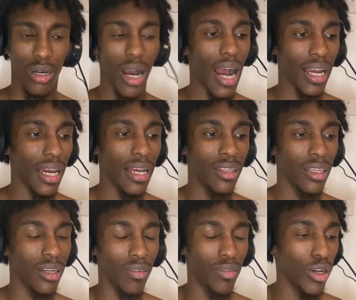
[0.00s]
I can't think
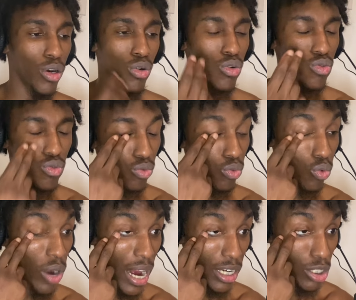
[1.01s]
of no
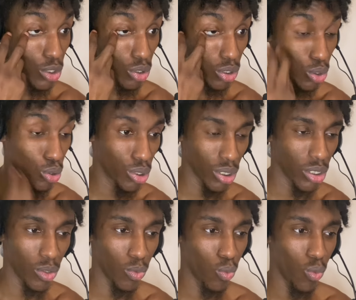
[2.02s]
rational solution
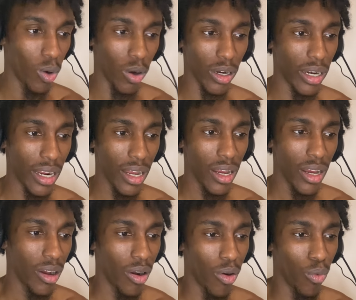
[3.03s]
on
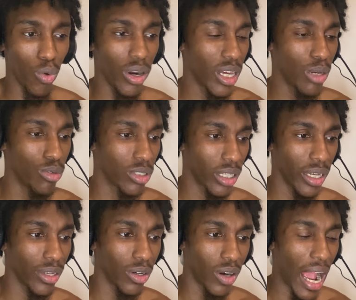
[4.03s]
what he was
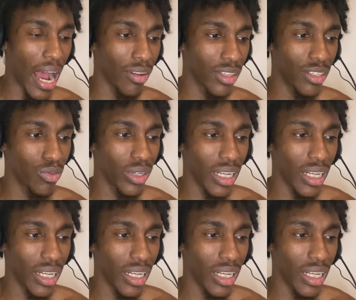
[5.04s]
thinking or how this would